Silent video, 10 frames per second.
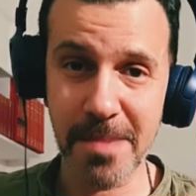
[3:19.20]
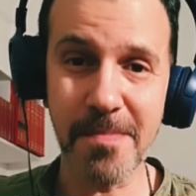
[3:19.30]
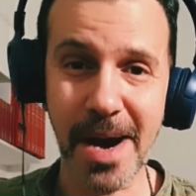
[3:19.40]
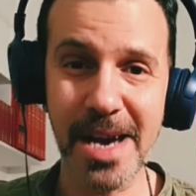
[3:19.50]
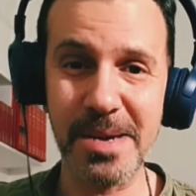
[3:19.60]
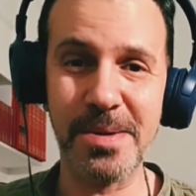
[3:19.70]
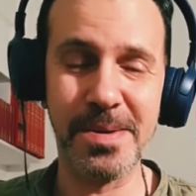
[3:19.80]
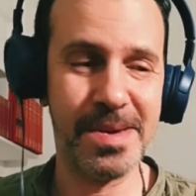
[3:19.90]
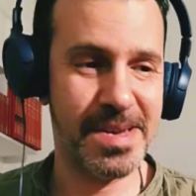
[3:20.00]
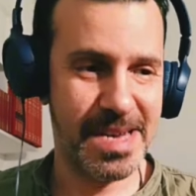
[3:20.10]
minor
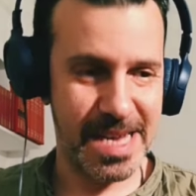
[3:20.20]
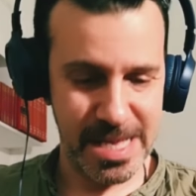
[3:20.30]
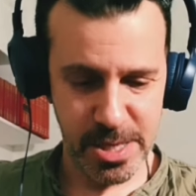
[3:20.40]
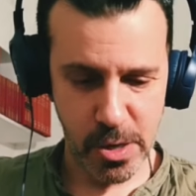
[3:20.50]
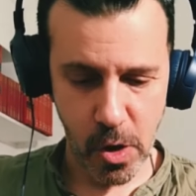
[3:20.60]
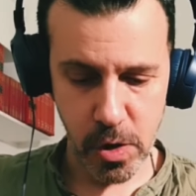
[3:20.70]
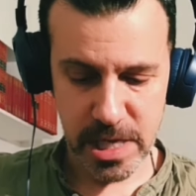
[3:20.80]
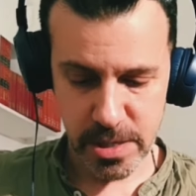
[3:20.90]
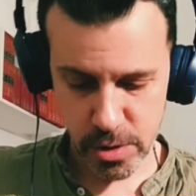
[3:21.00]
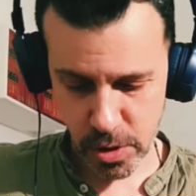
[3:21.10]
is all
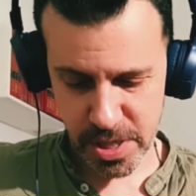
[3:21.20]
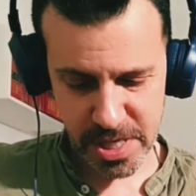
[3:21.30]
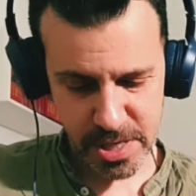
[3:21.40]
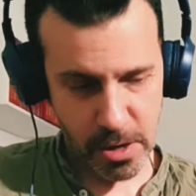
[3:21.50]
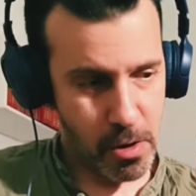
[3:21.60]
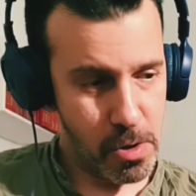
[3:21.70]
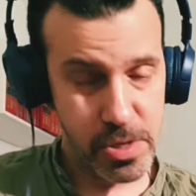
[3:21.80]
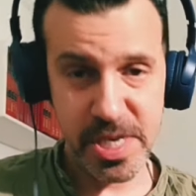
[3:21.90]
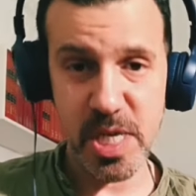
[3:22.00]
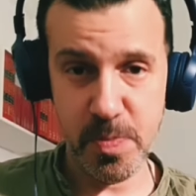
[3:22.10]
is all
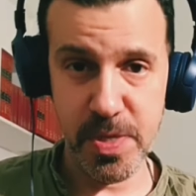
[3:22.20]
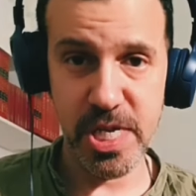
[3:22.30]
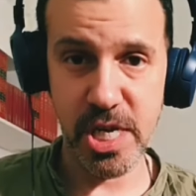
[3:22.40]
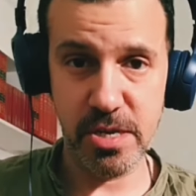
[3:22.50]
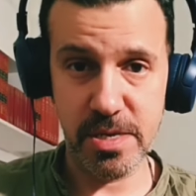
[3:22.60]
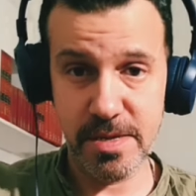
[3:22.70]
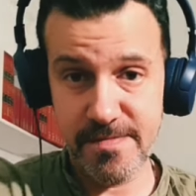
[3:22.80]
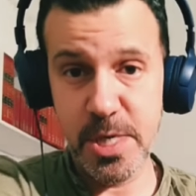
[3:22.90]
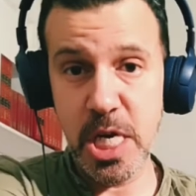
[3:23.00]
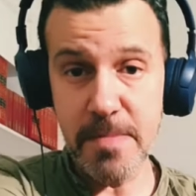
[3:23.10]
these positions.
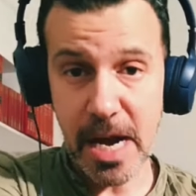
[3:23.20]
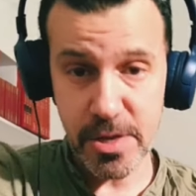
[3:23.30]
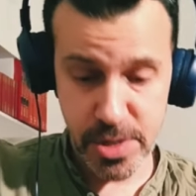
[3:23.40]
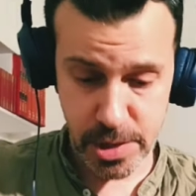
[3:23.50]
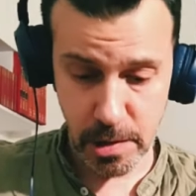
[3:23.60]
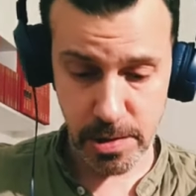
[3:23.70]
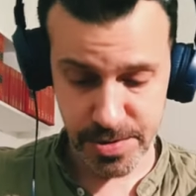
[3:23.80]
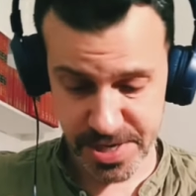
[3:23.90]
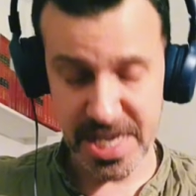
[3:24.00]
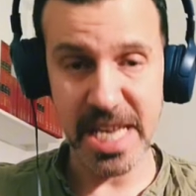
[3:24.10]
G minor is all
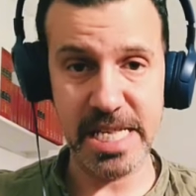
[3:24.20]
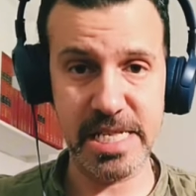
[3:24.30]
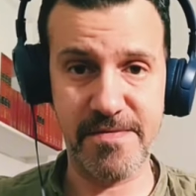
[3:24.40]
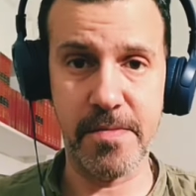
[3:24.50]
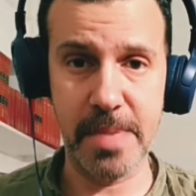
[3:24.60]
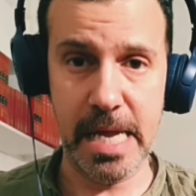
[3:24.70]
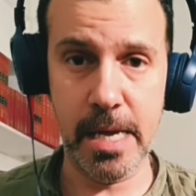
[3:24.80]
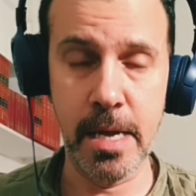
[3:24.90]
this for me.